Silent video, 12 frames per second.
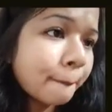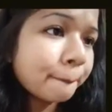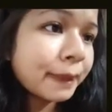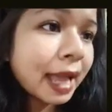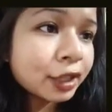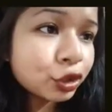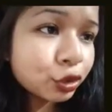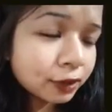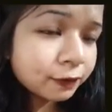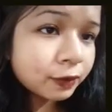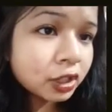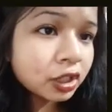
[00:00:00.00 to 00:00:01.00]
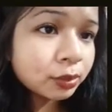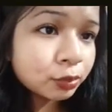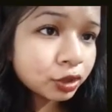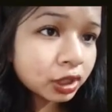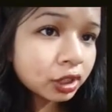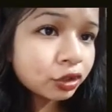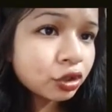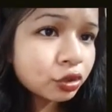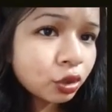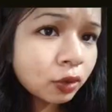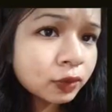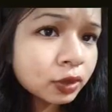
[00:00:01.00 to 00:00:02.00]
plan to give freedom to the country or
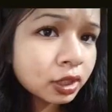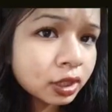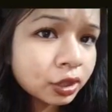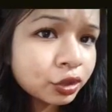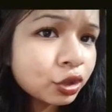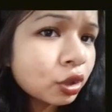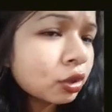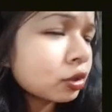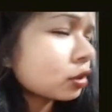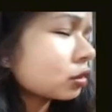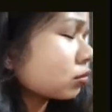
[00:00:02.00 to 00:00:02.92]
solve their country, or